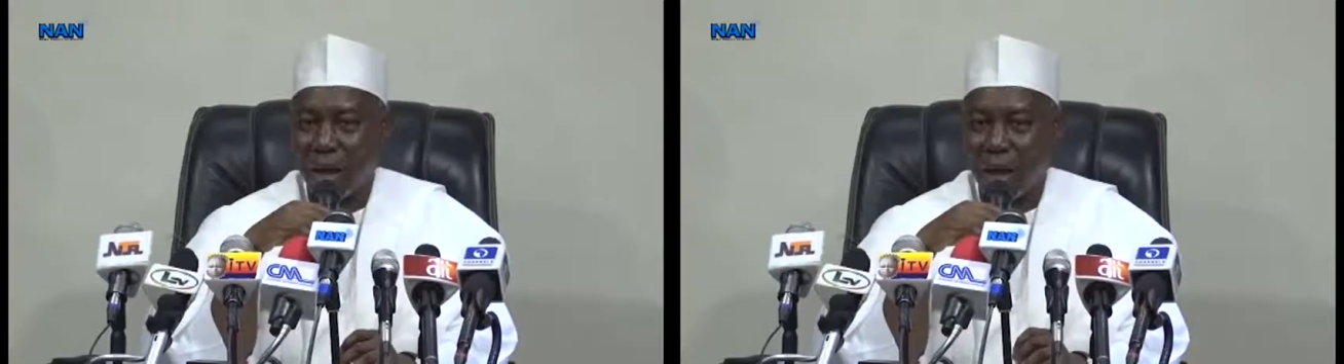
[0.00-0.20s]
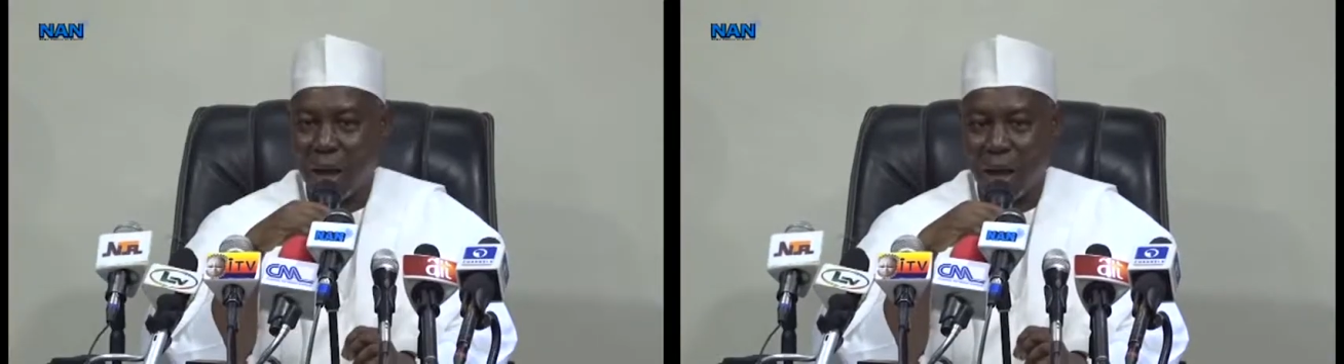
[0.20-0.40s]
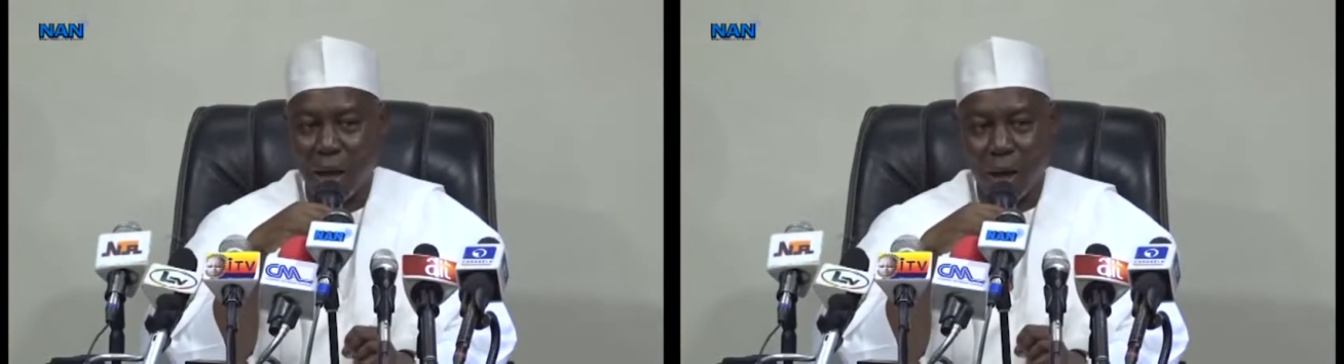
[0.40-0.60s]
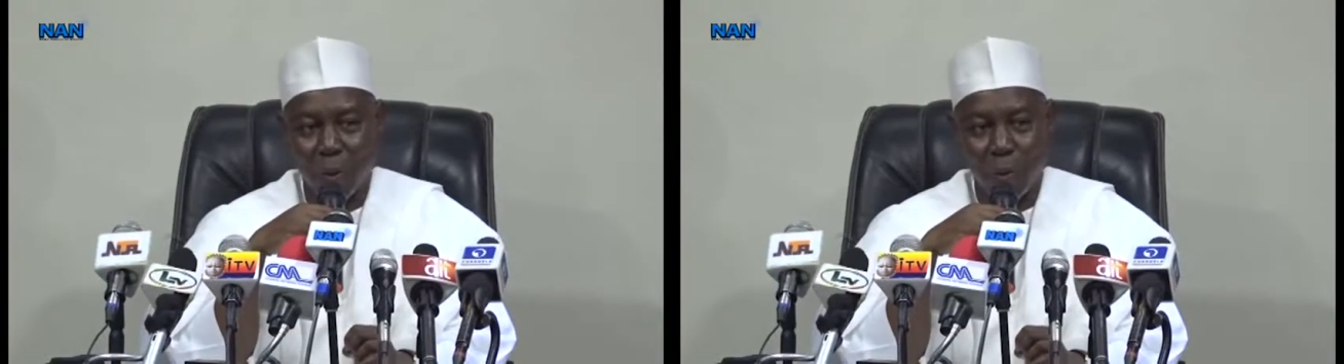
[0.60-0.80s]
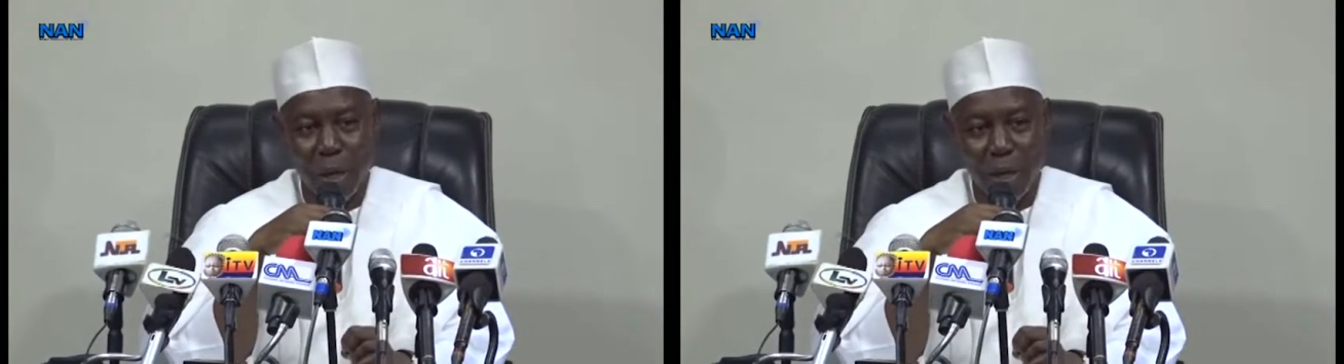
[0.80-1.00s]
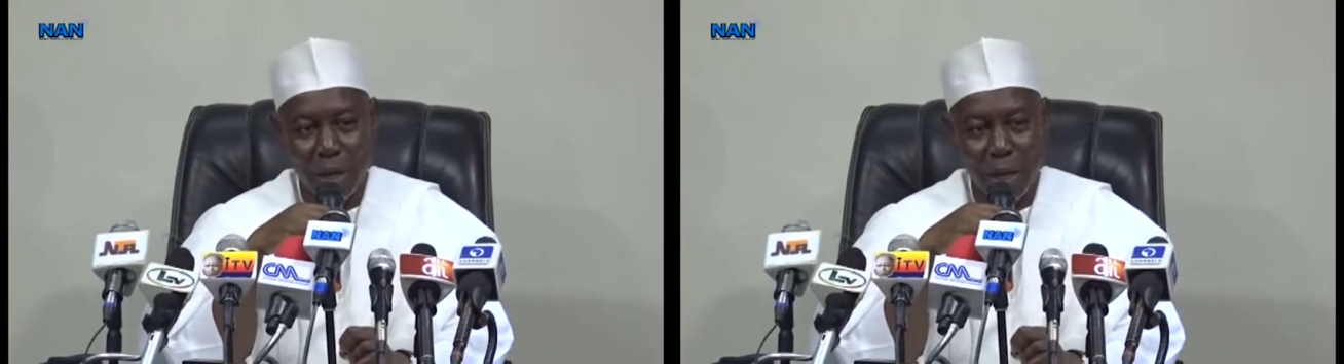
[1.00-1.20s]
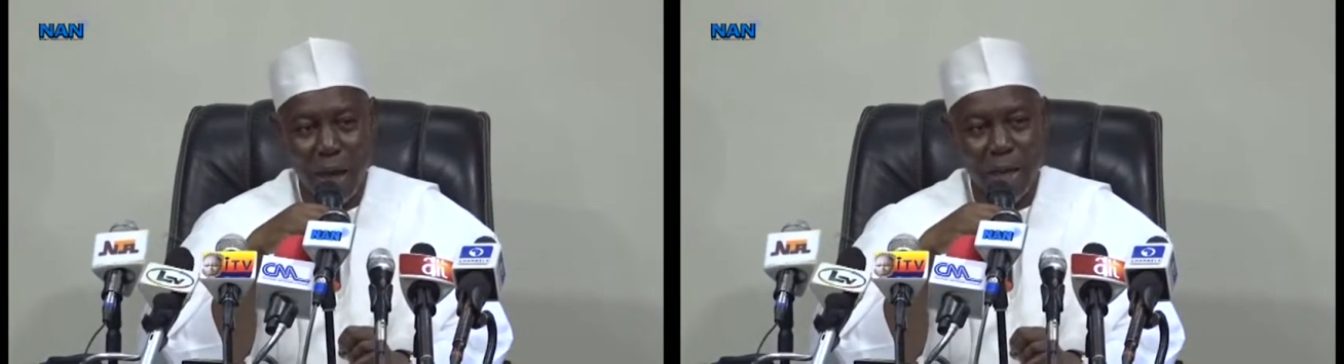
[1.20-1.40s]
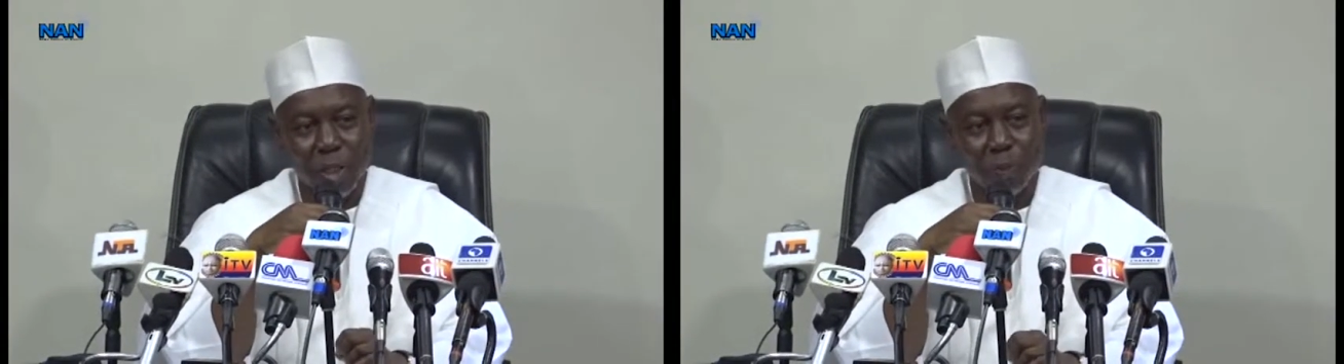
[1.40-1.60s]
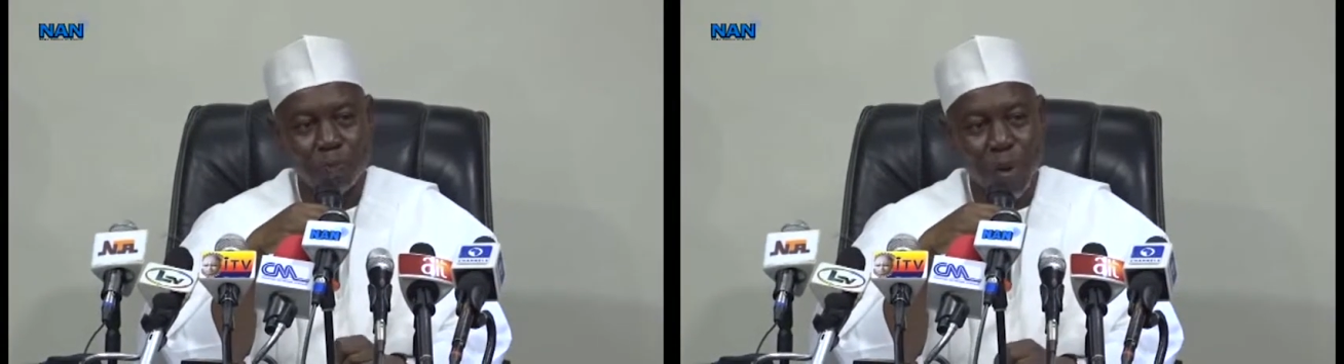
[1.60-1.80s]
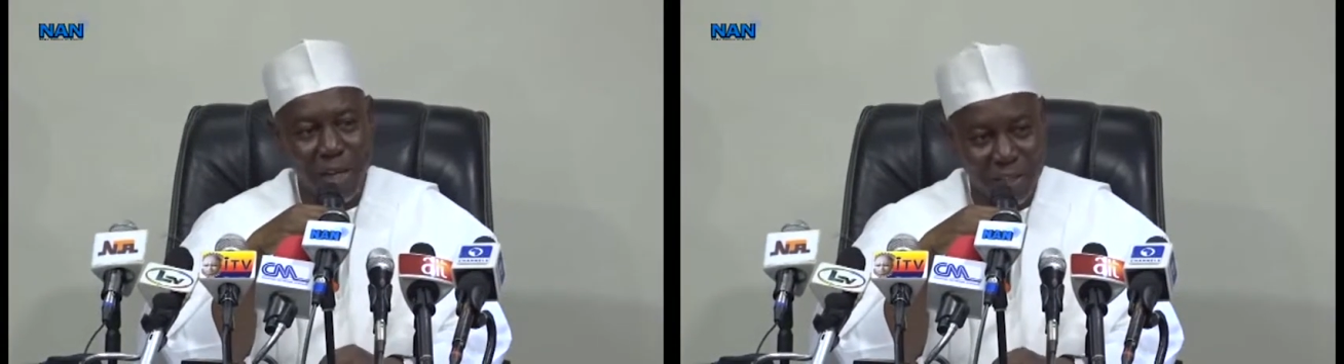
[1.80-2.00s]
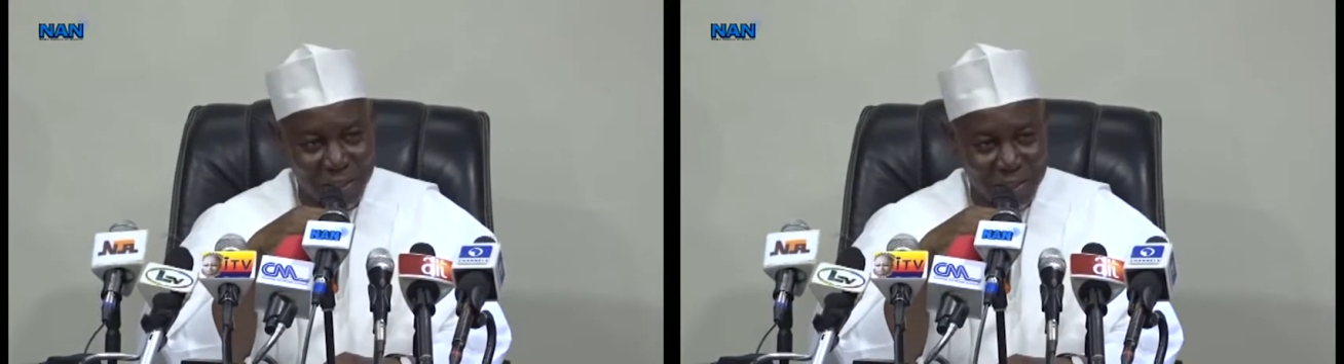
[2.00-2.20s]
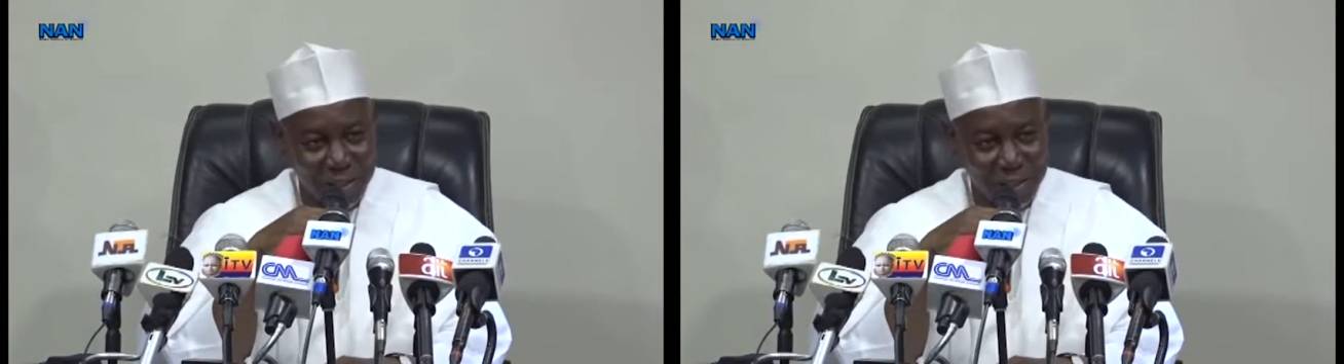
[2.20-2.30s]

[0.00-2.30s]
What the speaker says: We expect